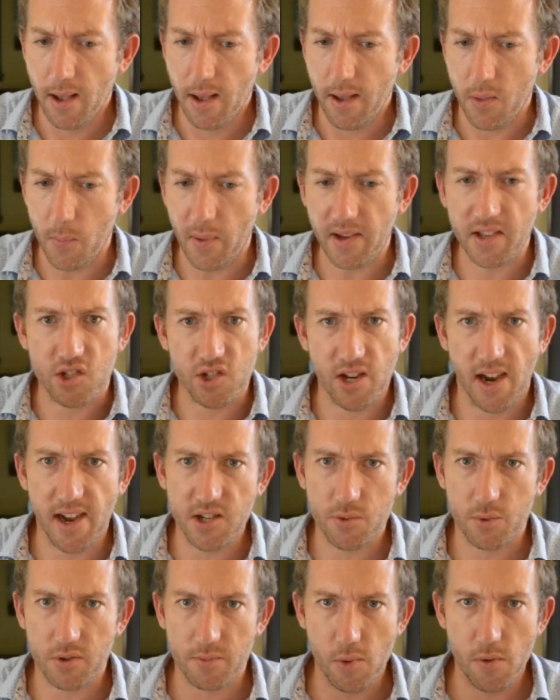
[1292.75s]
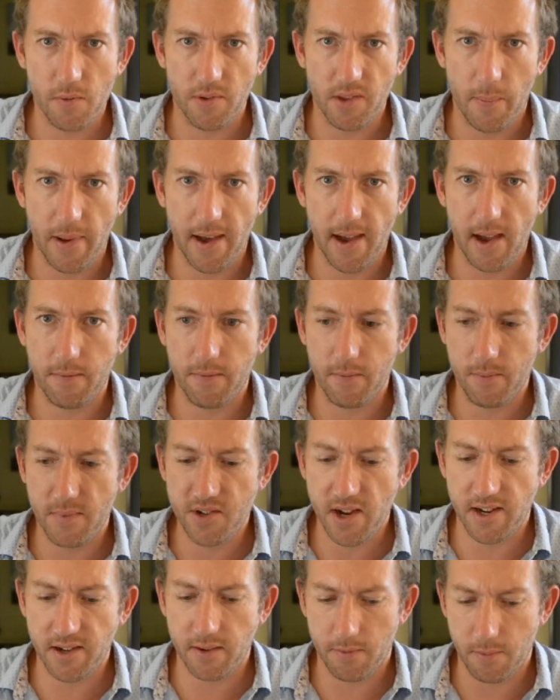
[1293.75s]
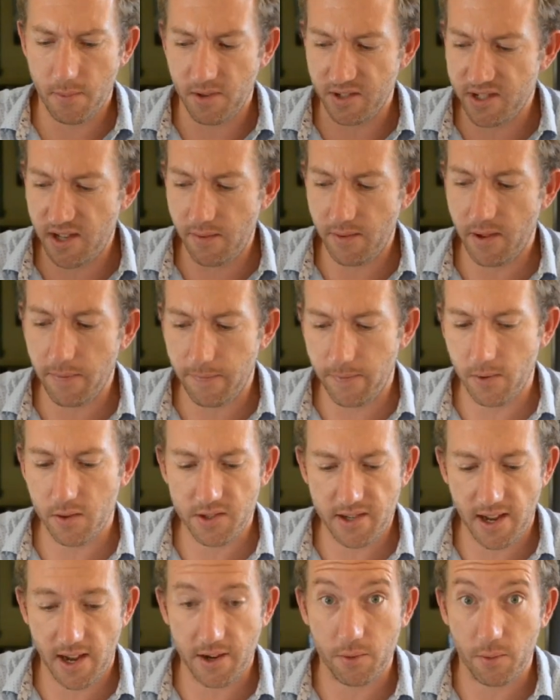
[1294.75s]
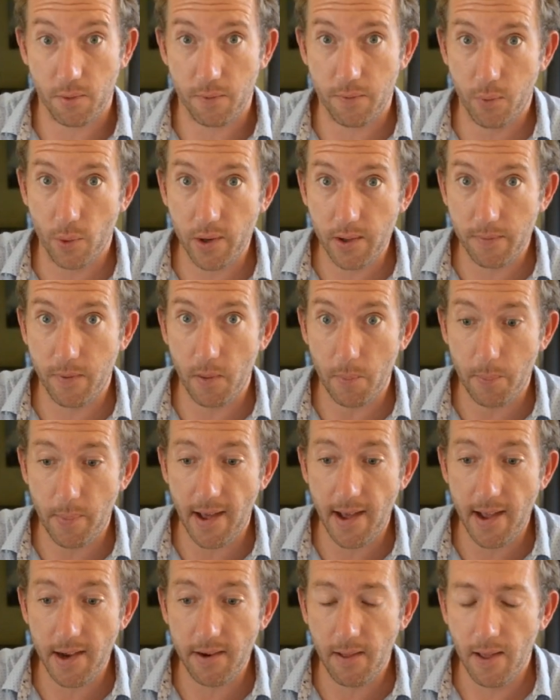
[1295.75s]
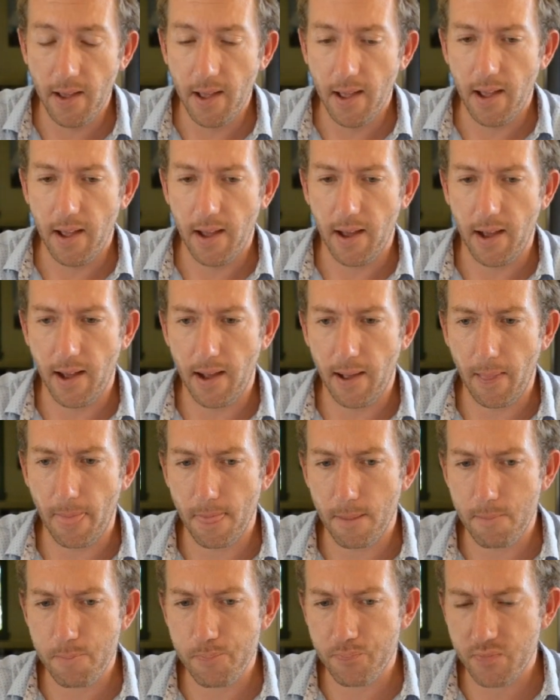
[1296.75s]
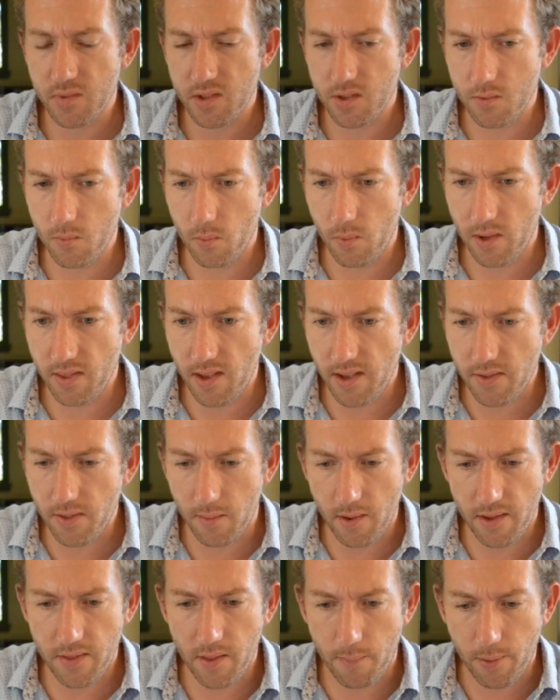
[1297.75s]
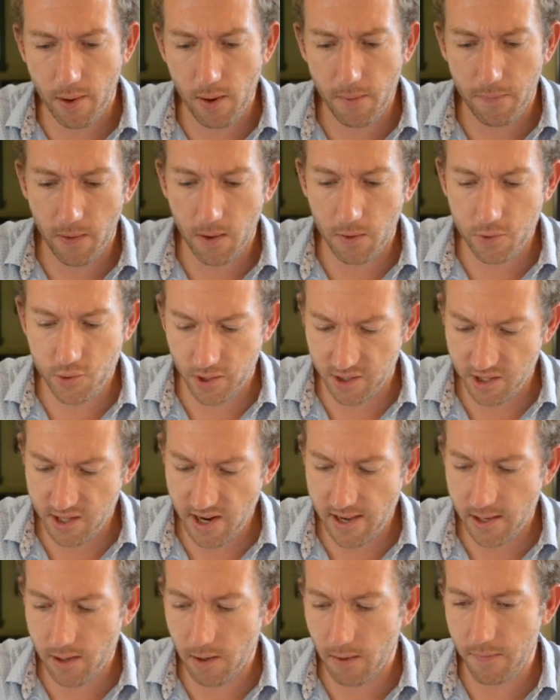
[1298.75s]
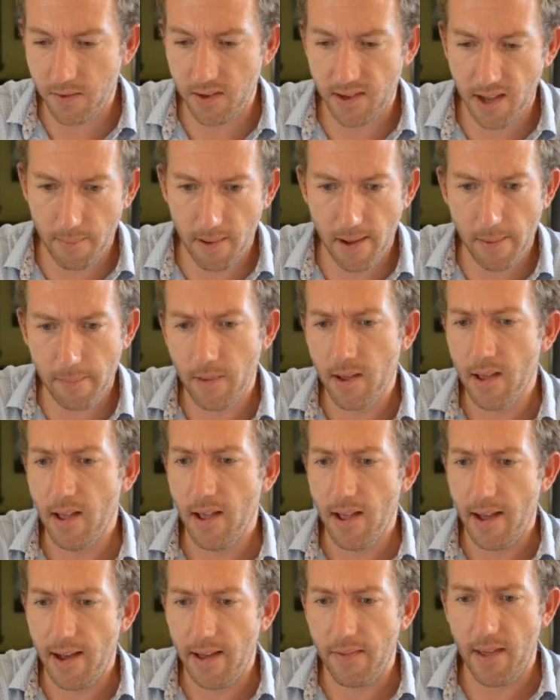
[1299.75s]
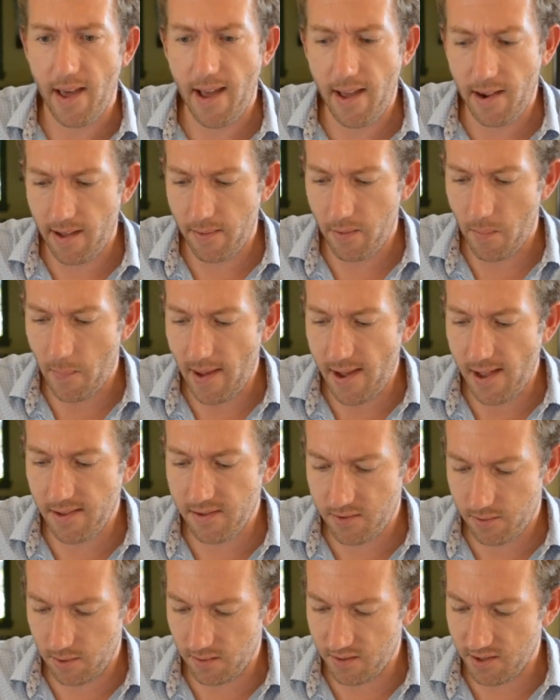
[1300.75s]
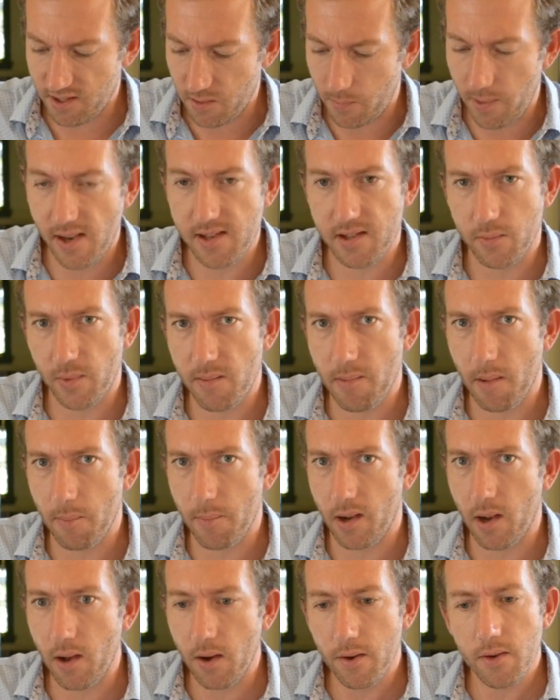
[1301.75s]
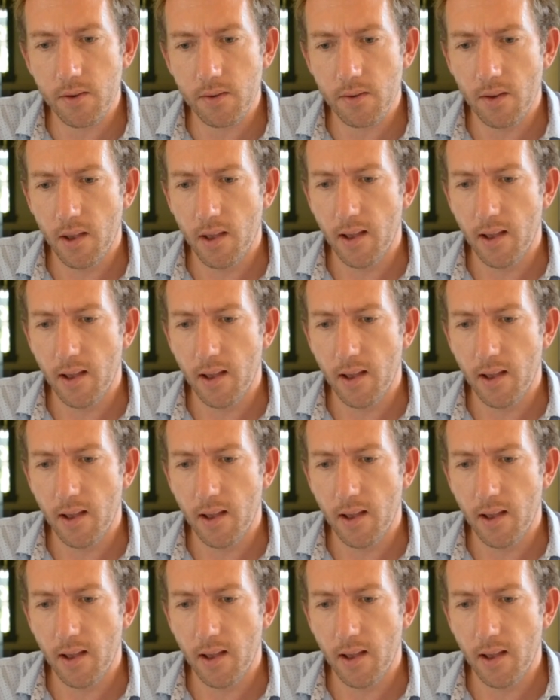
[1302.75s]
the biggest change was moving the pad, changing it from a 70-foot down to a 40-foot pad. When in the profile during takeoff, you come up and the pad sort of disappears a wee bit below you.